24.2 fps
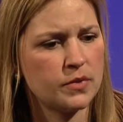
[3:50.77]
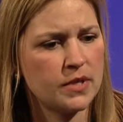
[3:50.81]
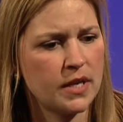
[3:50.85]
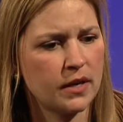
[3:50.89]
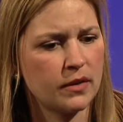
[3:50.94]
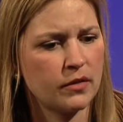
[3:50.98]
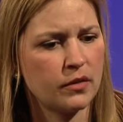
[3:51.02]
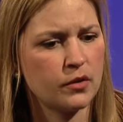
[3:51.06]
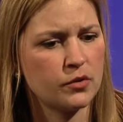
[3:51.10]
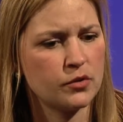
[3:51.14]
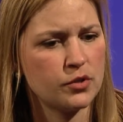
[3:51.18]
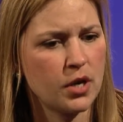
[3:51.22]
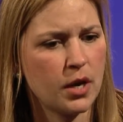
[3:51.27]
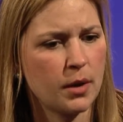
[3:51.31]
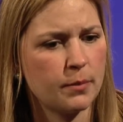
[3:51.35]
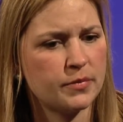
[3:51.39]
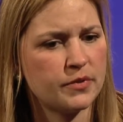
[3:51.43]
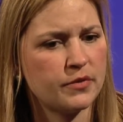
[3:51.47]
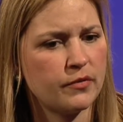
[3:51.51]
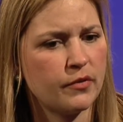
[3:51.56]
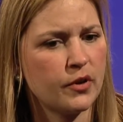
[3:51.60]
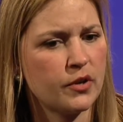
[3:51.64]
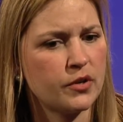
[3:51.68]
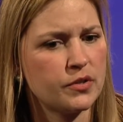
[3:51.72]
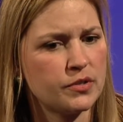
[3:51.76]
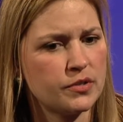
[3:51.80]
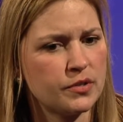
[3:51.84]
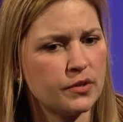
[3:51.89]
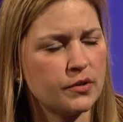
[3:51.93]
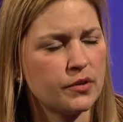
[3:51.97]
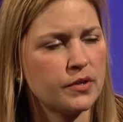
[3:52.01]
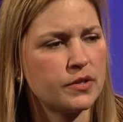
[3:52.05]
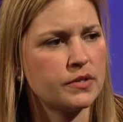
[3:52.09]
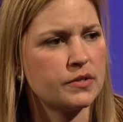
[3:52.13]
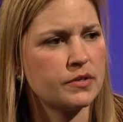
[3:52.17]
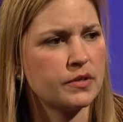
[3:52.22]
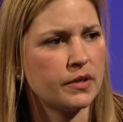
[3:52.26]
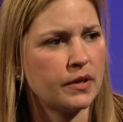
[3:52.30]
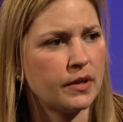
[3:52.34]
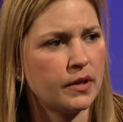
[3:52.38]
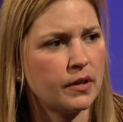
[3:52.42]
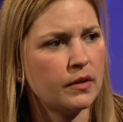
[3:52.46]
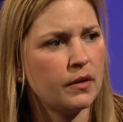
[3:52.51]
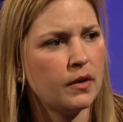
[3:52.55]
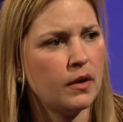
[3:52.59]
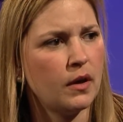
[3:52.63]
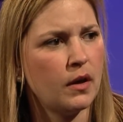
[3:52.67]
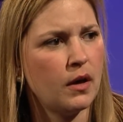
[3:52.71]
take their jobs very
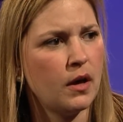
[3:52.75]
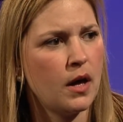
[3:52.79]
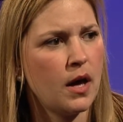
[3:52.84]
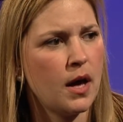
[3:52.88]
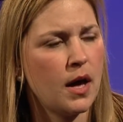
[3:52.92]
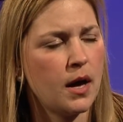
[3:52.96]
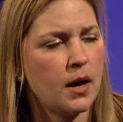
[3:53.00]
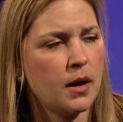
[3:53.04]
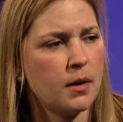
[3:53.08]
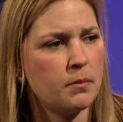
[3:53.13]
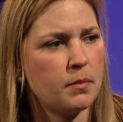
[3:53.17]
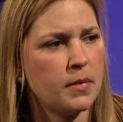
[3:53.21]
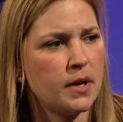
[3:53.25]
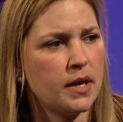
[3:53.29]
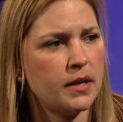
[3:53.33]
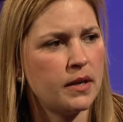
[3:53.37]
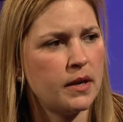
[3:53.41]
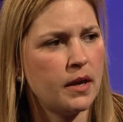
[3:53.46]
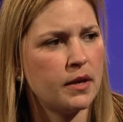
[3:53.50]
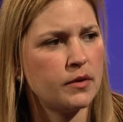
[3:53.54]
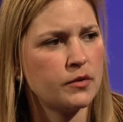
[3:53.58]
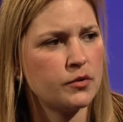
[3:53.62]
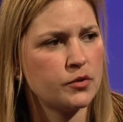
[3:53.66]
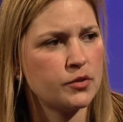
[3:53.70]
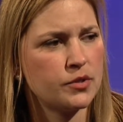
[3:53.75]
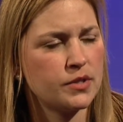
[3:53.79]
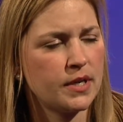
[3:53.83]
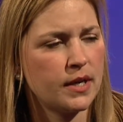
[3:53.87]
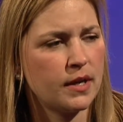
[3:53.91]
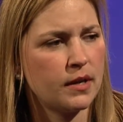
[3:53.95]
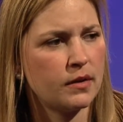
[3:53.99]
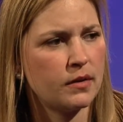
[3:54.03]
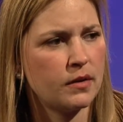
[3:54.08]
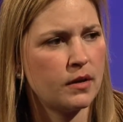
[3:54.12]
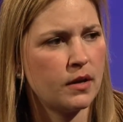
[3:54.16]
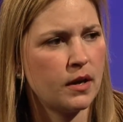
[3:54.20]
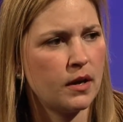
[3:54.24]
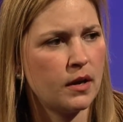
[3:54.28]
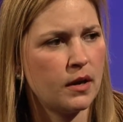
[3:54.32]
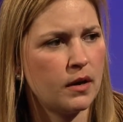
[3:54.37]
seriously and understand,